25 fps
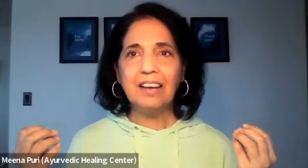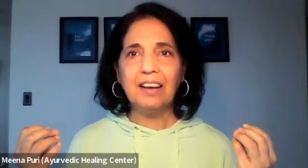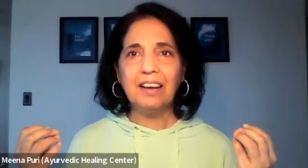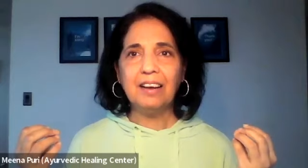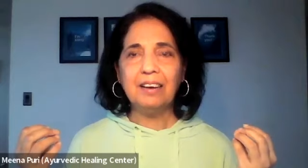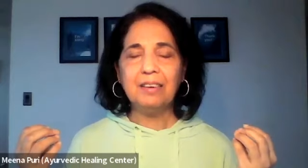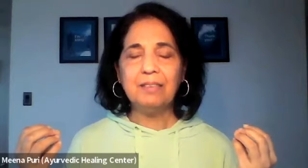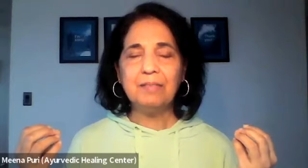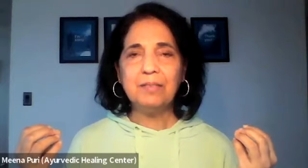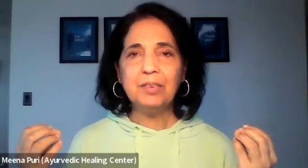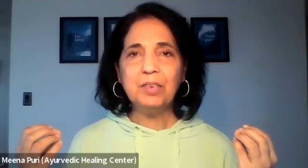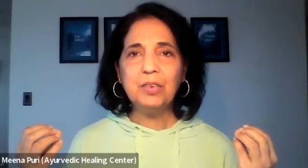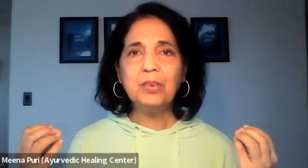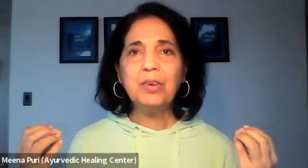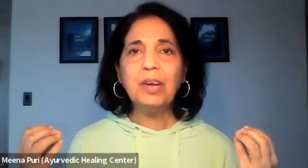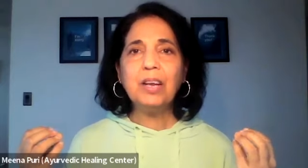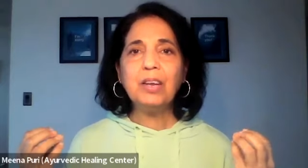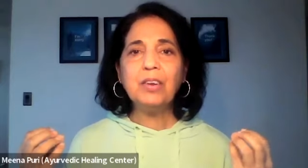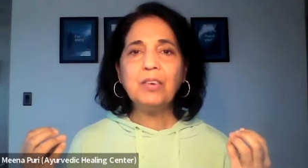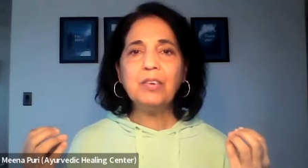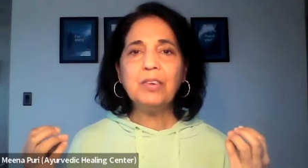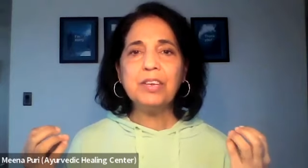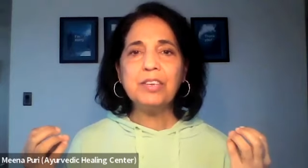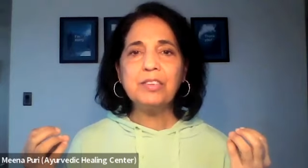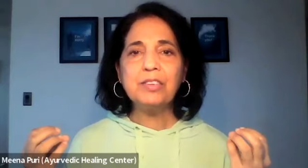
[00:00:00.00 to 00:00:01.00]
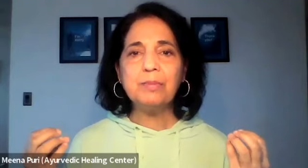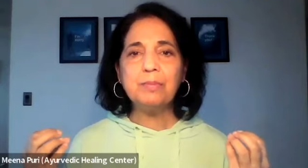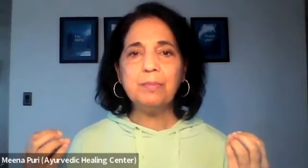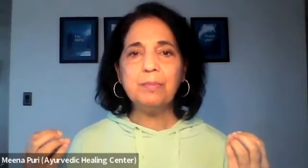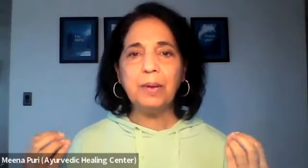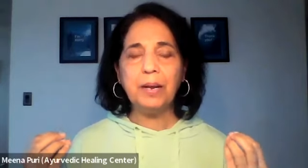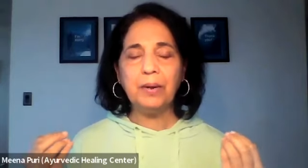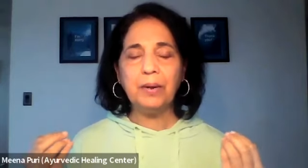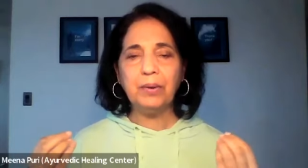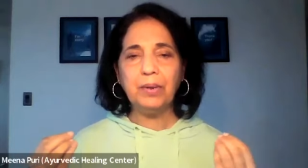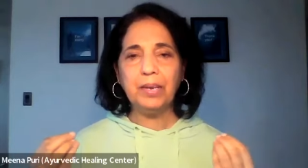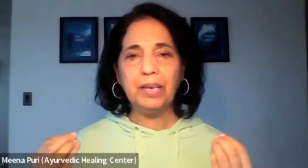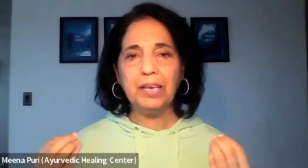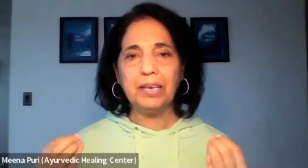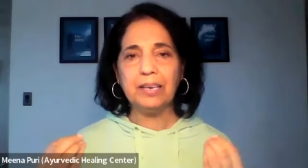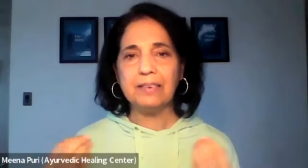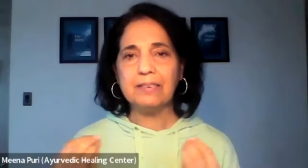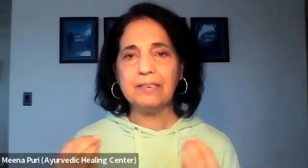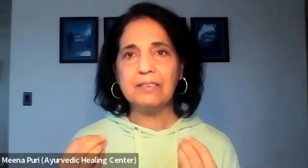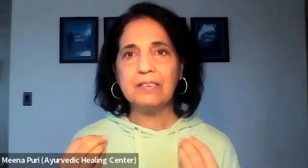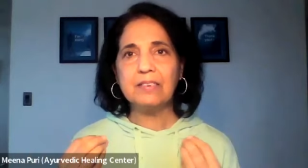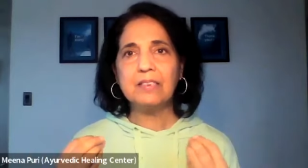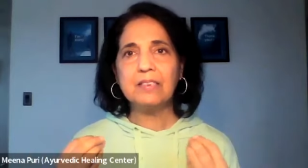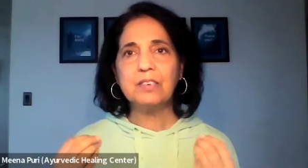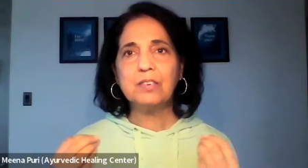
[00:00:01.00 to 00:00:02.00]
uh, you get to
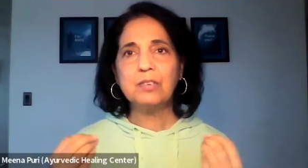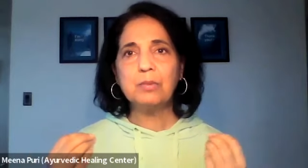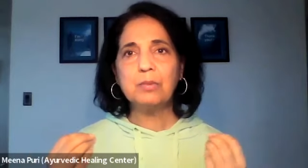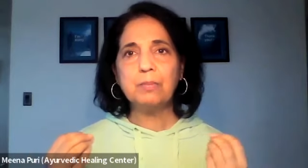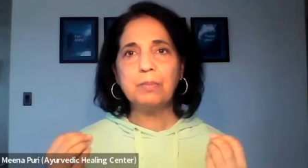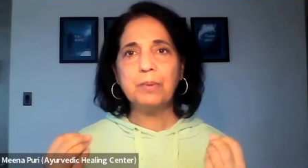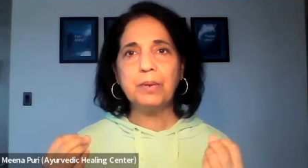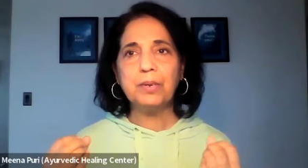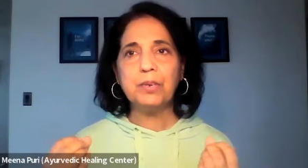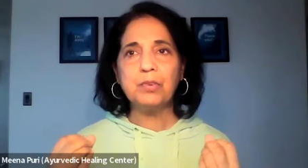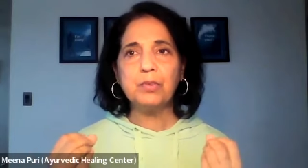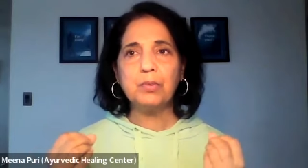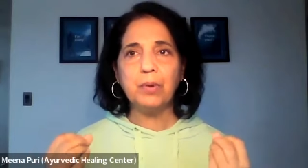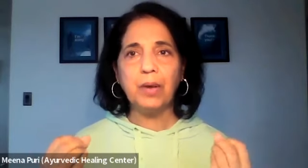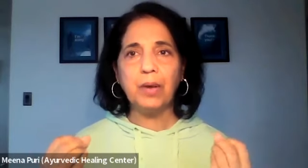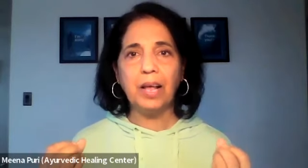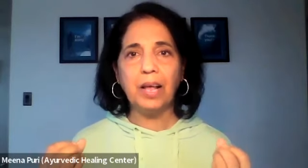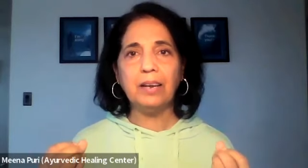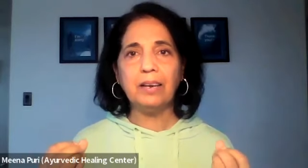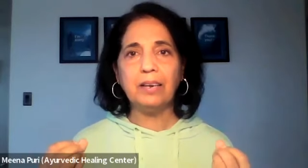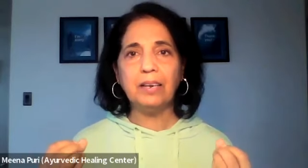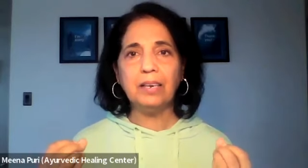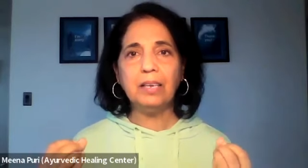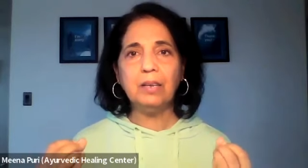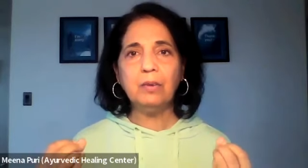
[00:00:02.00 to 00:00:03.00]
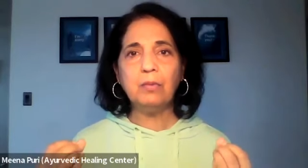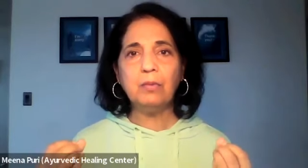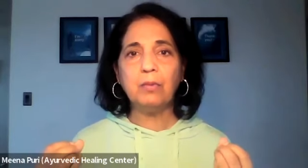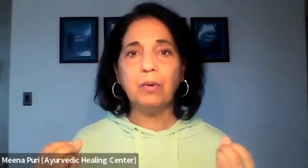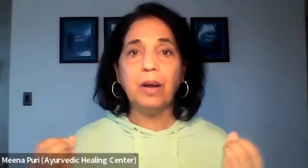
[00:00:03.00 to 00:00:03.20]
experience spirituality.